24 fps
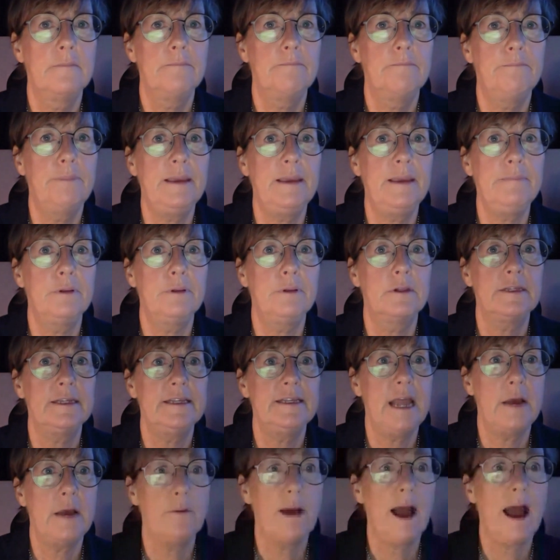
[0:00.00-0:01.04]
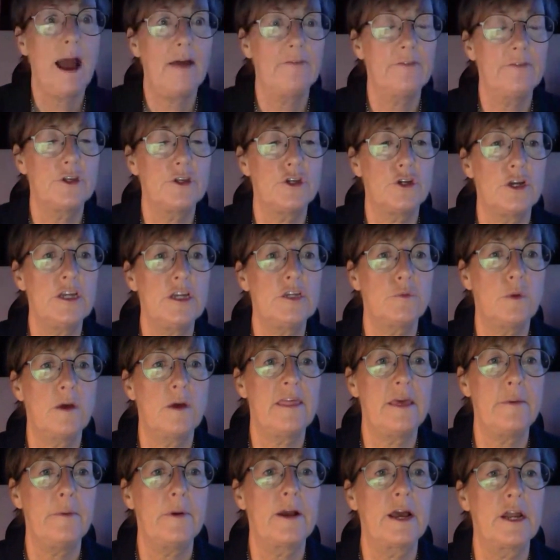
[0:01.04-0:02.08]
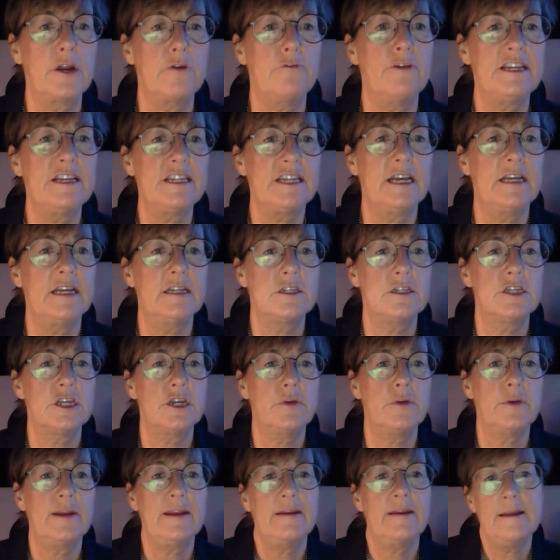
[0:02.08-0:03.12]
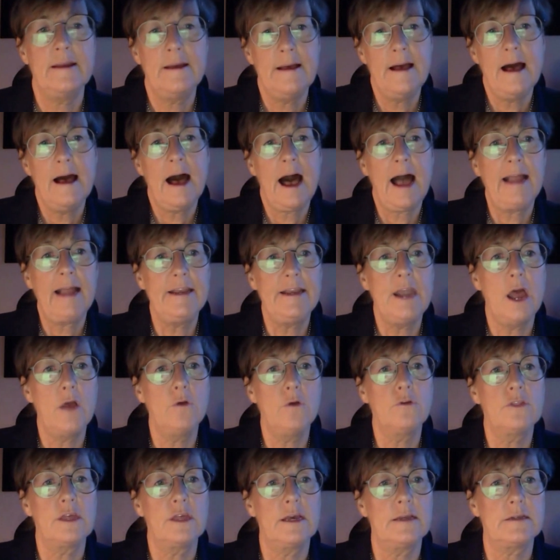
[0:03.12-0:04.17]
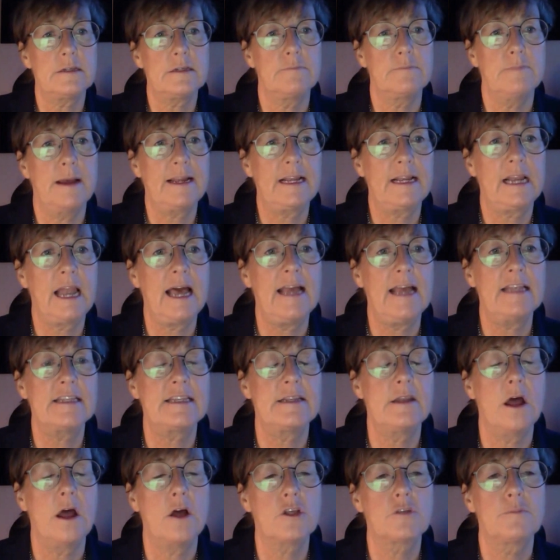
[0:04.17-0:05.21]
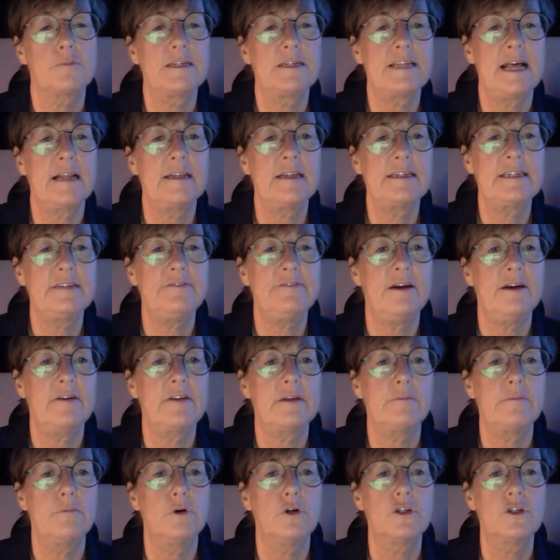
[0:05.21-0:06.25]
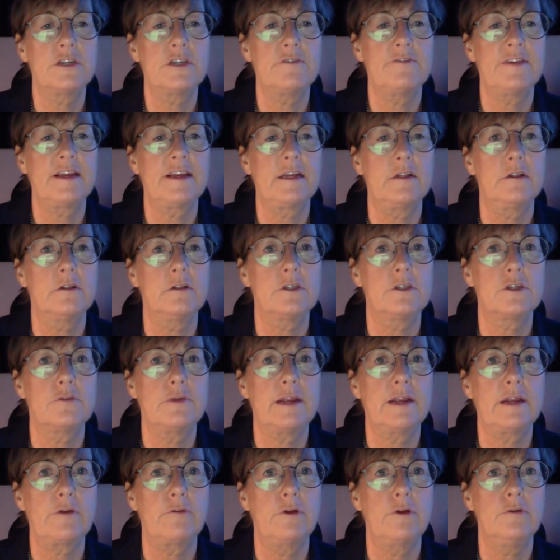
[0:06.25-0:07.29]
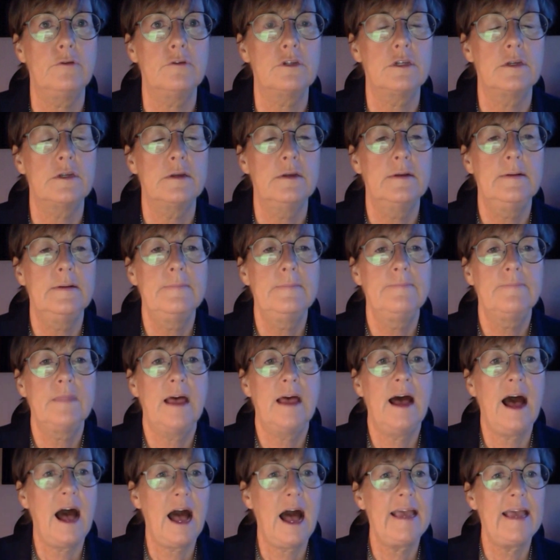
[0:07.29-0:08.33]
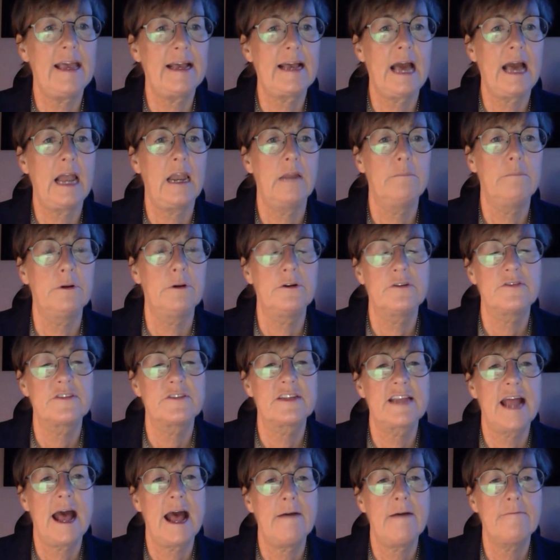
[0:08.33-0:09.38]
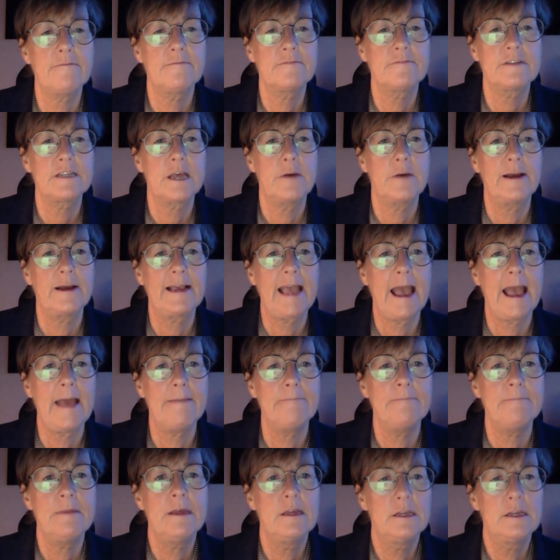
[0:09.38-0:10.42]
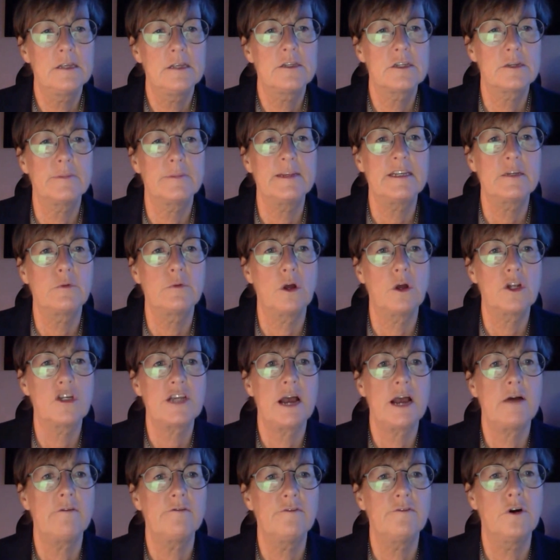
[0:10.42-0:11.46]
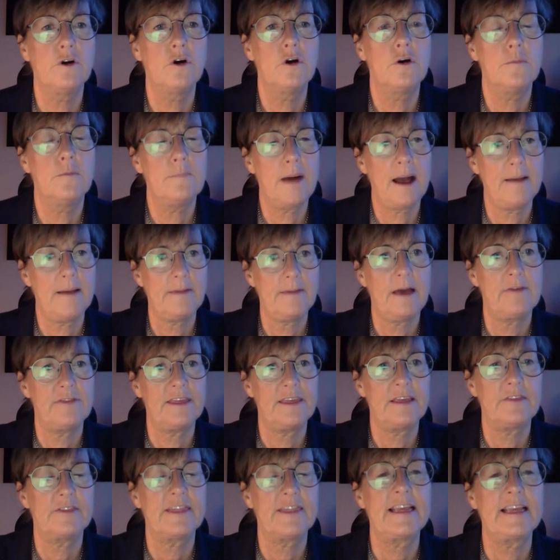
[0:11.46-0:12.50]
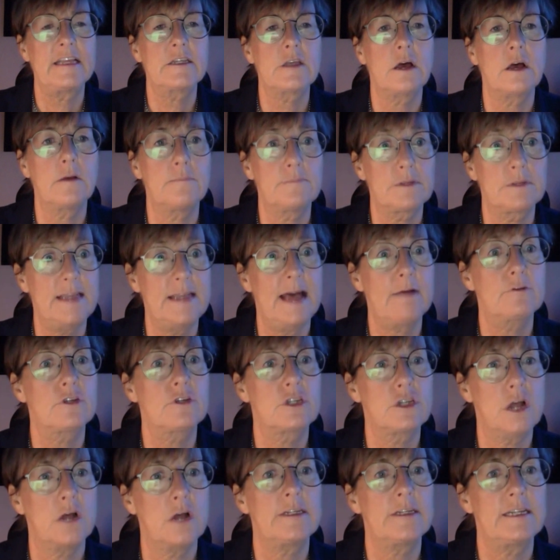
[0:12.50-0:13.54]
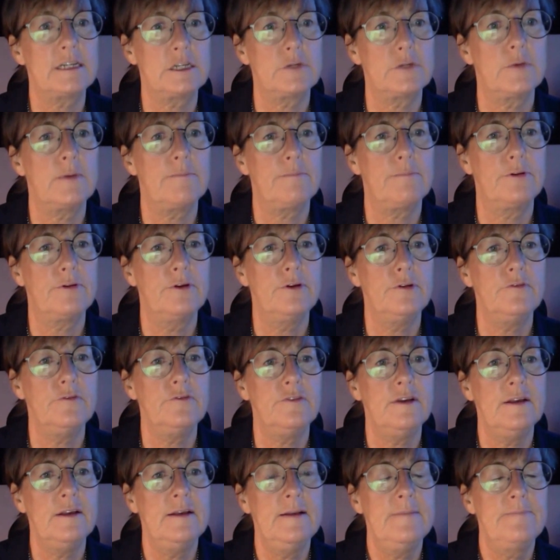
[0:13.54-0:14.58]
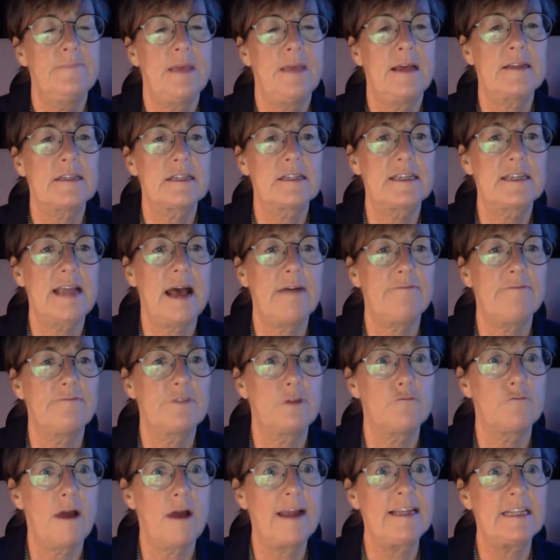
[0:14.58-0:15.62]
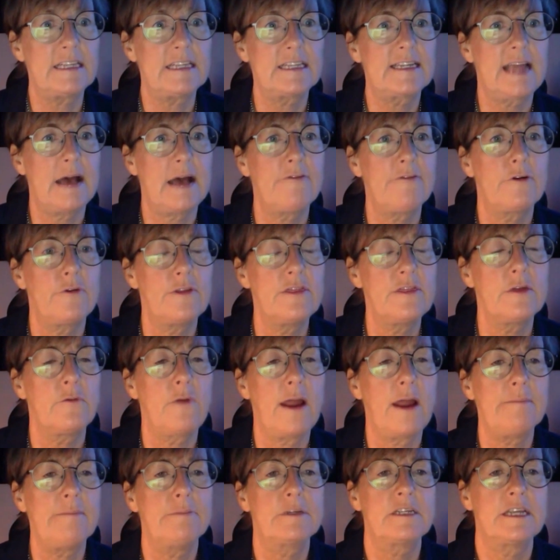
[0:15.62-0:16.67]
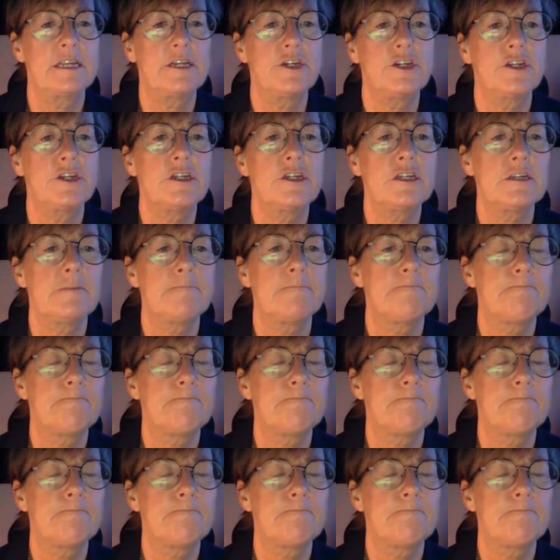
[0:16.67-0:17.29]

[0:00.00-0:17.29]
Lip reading: People, had the choice where they were going to return to. And I know that my clients in hospitality found it more difficult to recruit a higher caliber of staff. So again, something to watch out for. I think things are now starting to improve as the right staff are in the right positions.